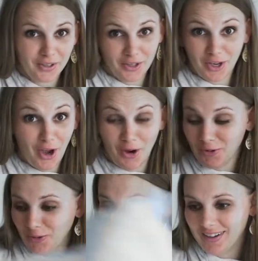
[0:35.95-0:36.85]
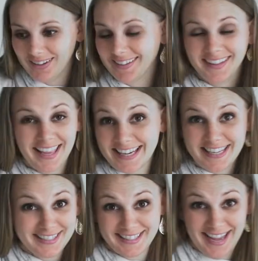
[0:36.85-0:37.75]
No, he
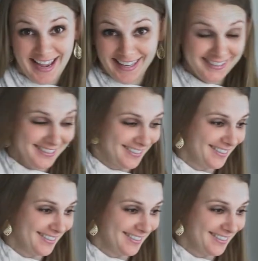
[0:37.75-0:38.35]
does not.